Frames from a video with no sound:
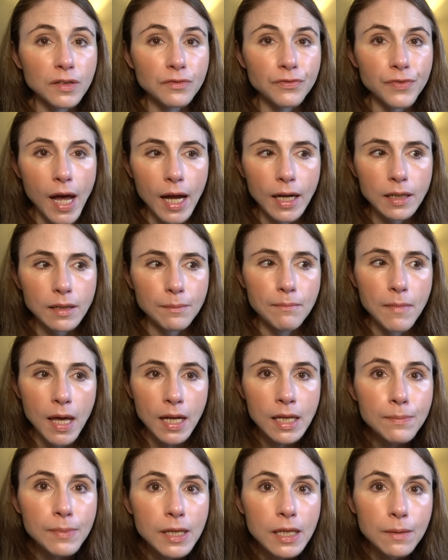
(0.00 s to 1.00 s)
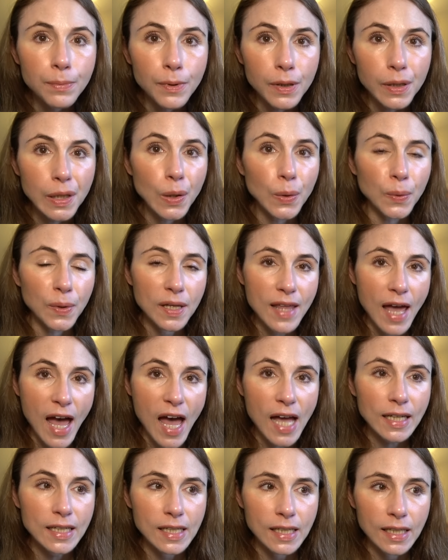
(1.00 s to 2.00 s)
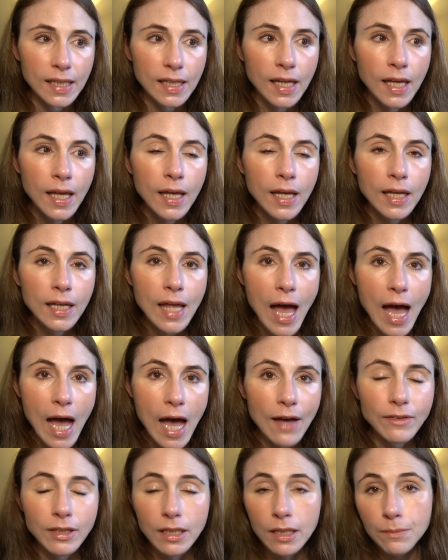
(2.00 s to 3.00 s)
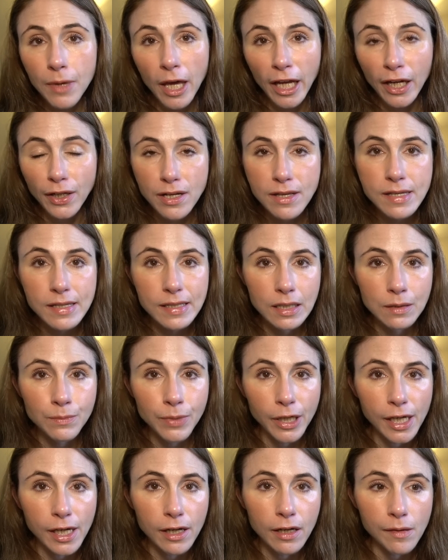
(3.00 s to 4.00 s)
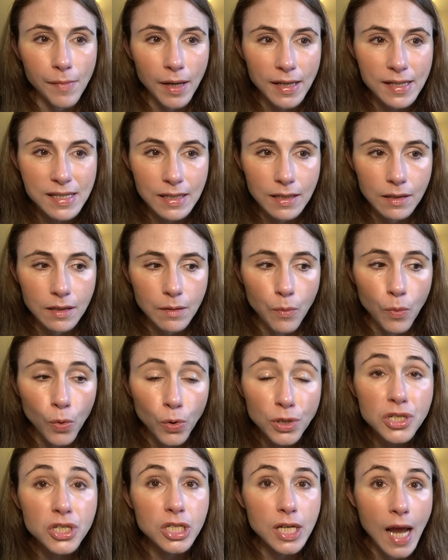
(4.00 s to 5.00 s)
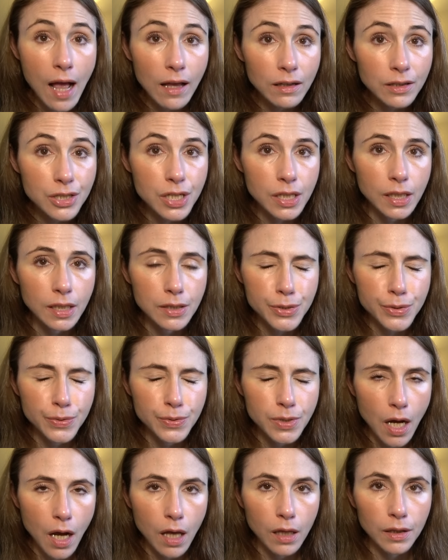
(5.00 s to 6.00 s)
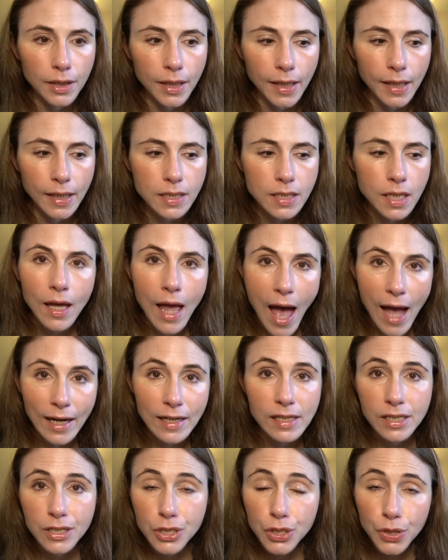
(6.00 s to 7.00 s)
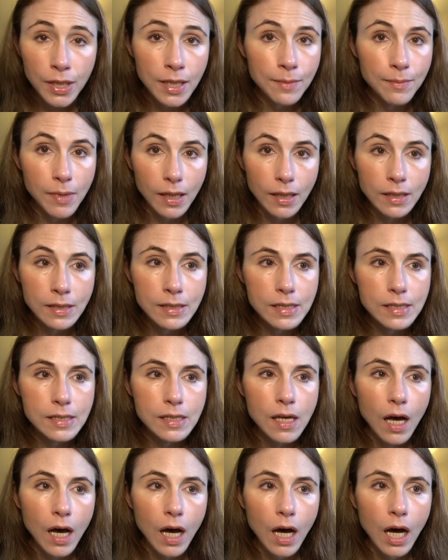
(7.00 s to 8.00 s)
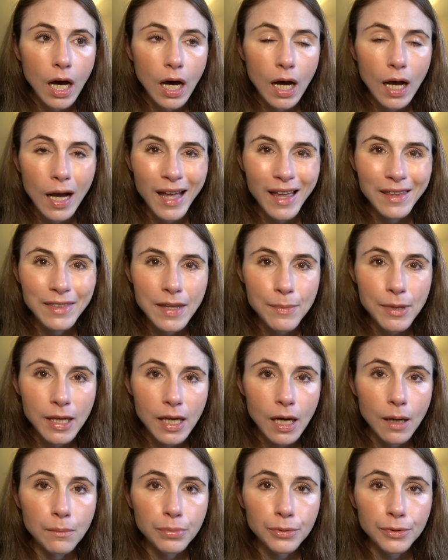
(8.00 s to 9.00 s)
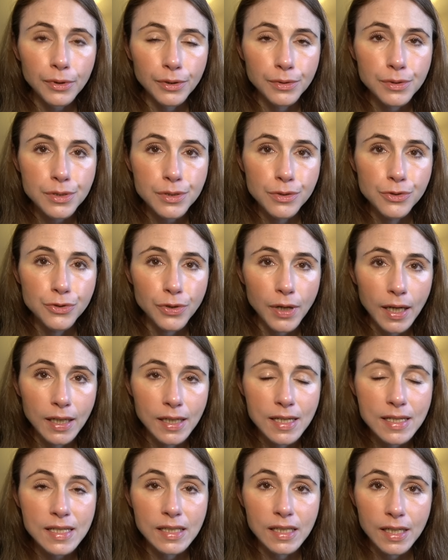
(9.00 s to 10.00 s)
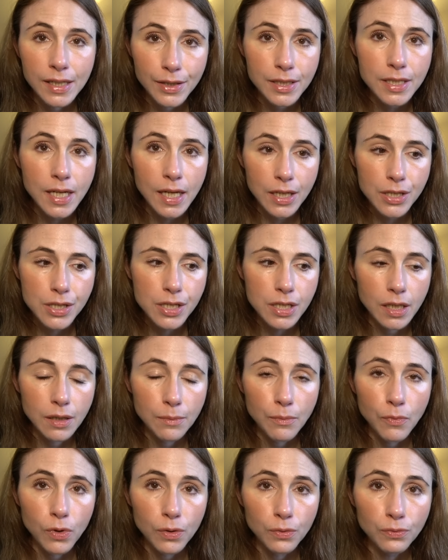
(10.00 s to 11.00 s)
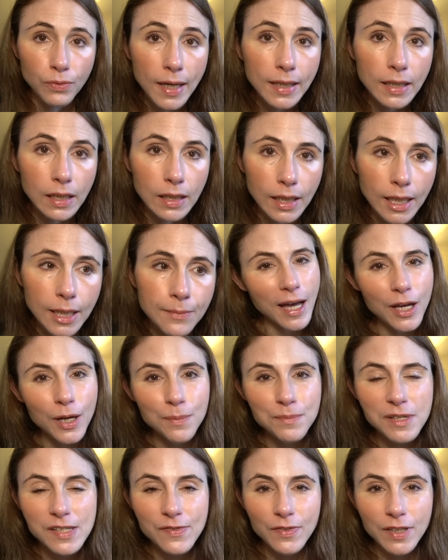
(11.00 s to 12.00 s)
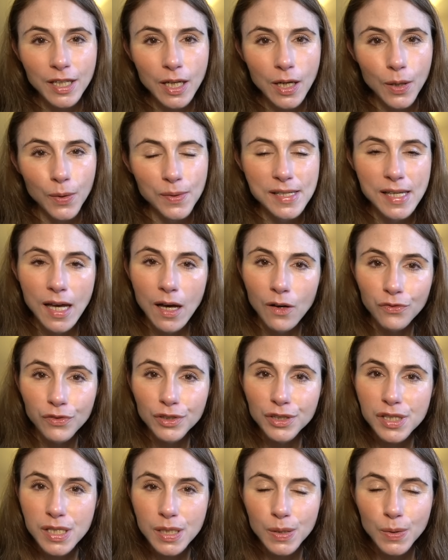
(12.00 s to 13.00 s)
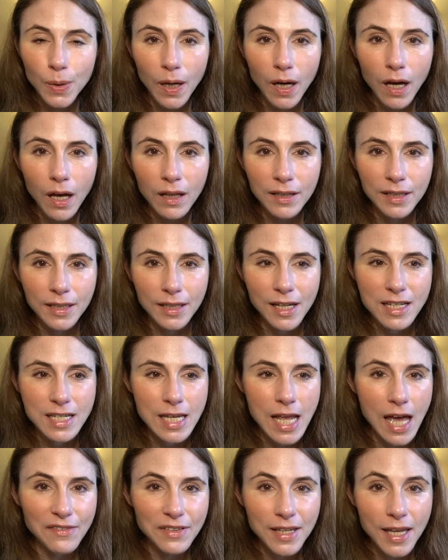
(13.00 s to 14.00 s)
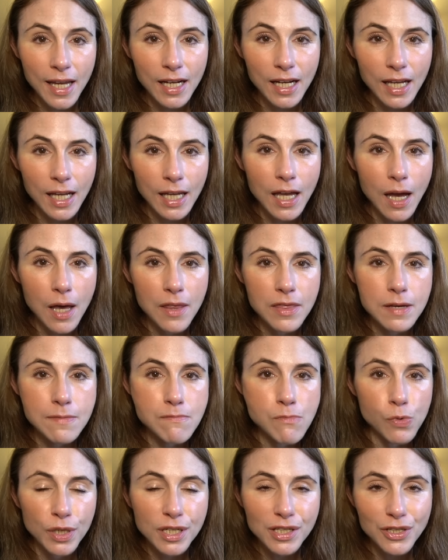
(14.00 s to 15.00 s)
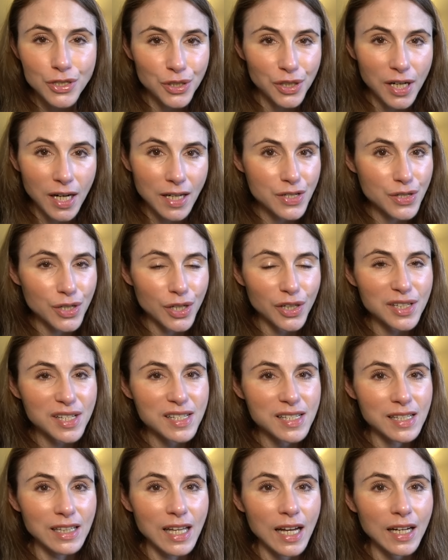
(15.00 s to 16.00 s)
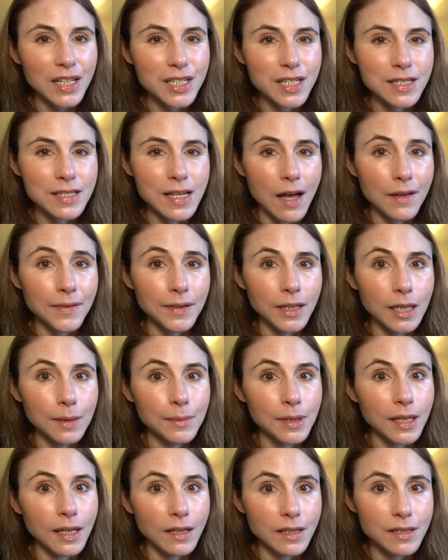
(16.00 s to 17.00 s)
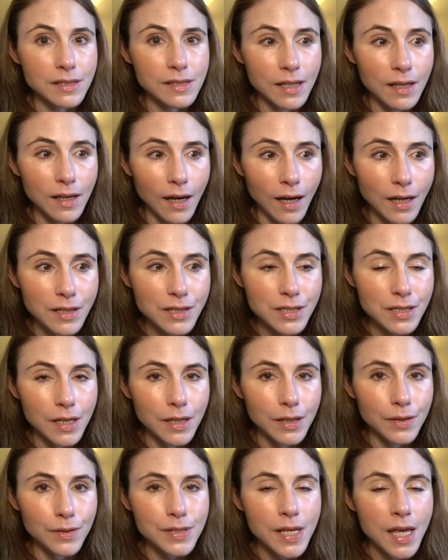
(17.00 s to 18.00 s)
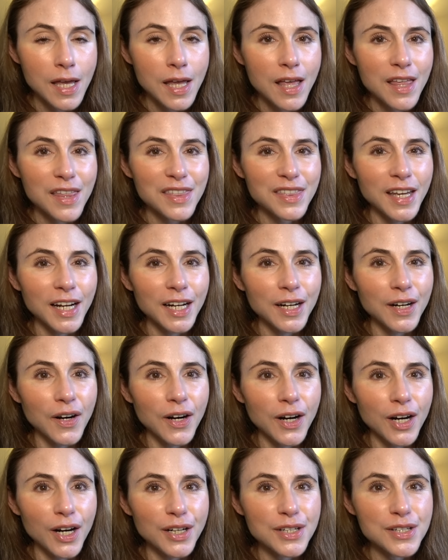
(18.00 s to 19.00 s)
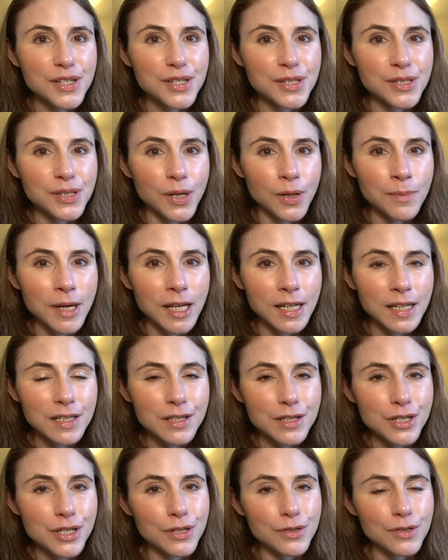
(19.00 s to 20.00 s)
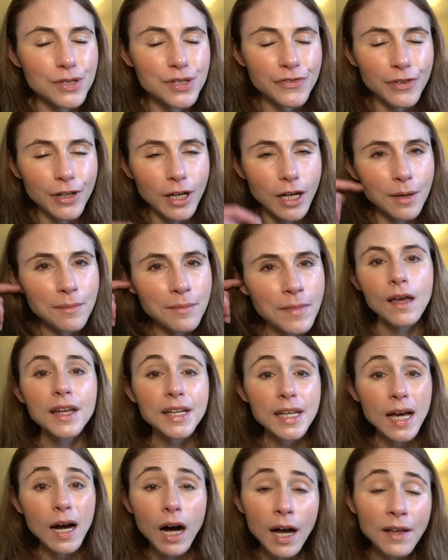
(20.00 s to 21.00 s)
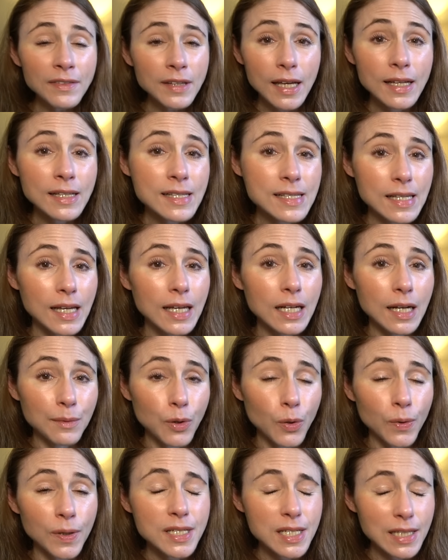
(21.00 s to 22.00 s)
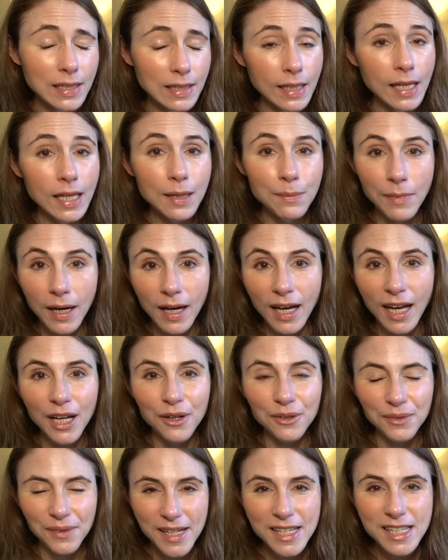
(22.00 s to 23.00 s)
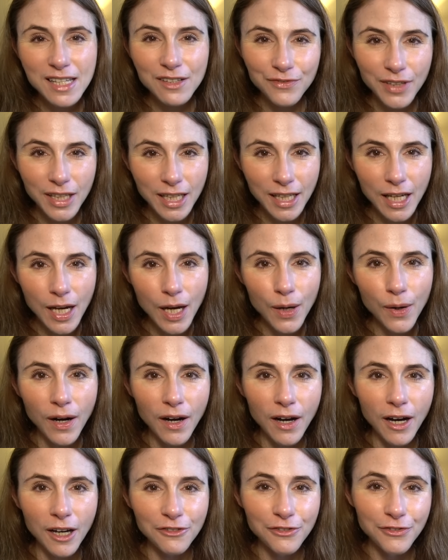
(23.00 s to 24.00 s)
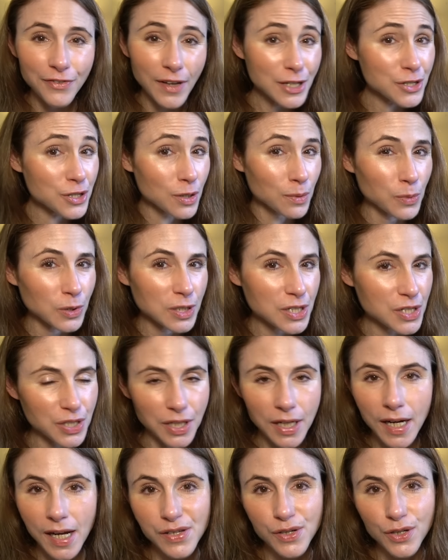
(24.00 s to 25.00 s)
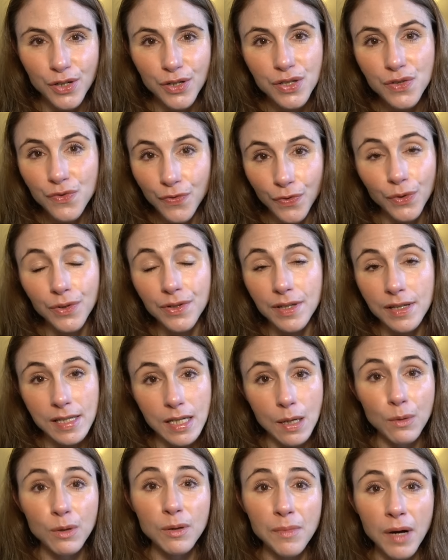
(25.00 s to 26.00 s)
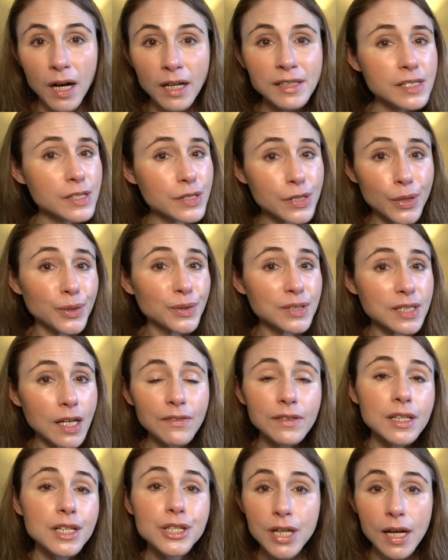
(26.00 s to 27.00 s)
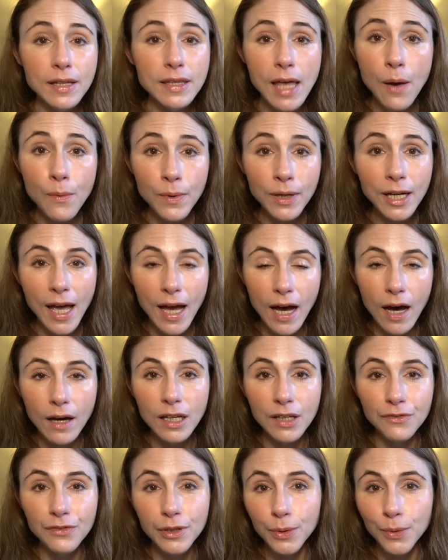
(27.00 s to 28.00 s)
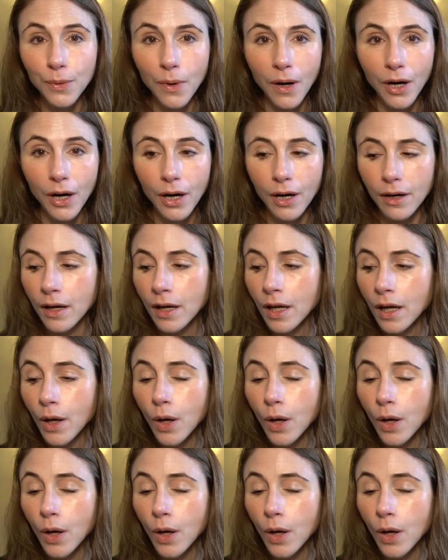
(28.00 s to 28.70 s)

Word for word: in fact many people with acne have an impaired skin barrier it makes it more challenging to tolerate acne treatments uh, and they become prone to dryness and irritation more readily i hope this video was helpful to you all in navigating the moisture moisturizer selections out there because gosh knows there are so many to choose from. Now on the inside, I'm going to link my recent video on facial moisturizers for the summer months. So definitely check that one out if you are